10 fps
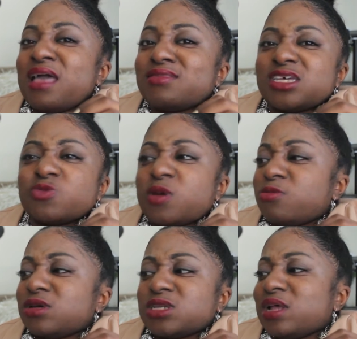this one
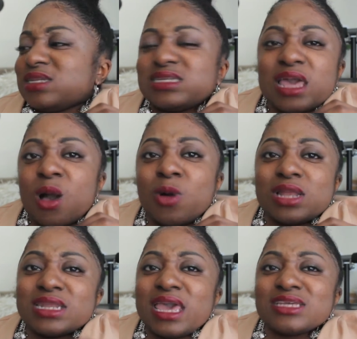was on sale
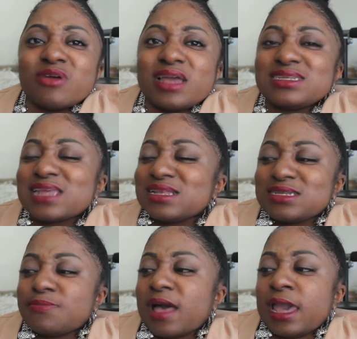one day, so I decided
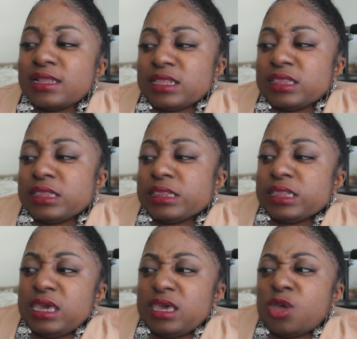to buy it, and I
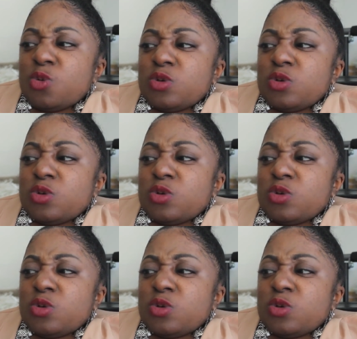think